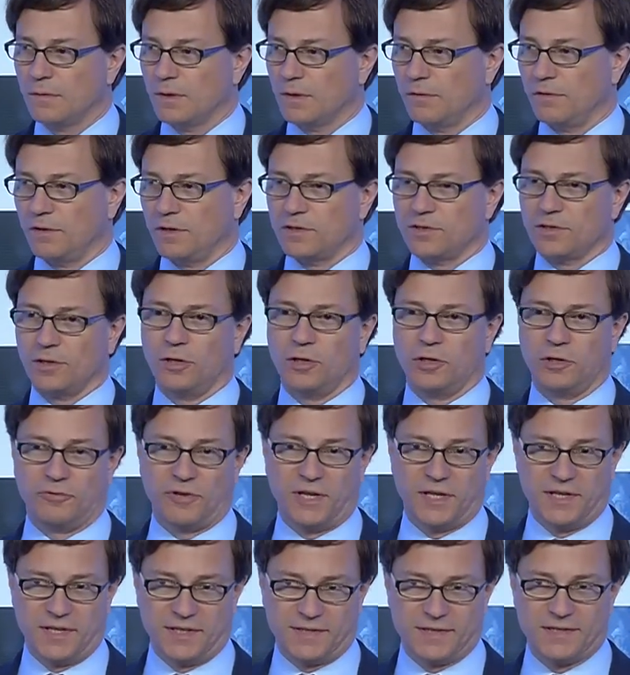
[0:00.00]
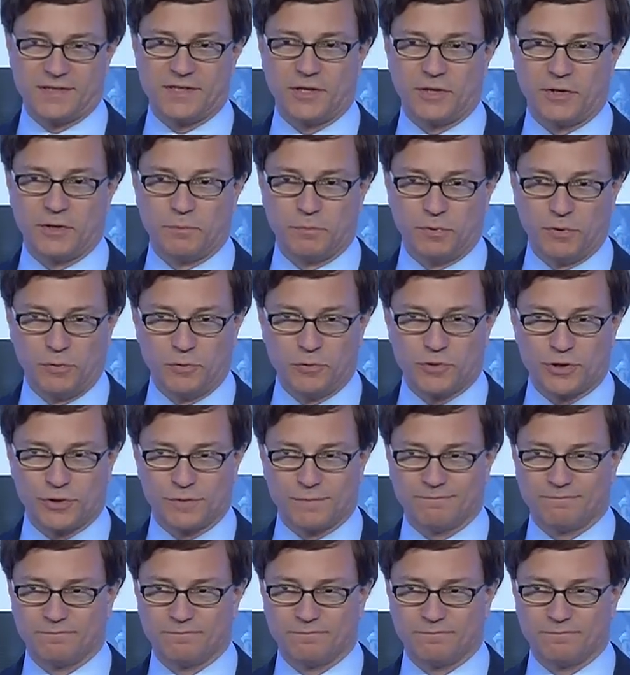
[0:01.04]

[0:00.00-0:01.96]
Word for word: and there's a lot of unnecessary pollution.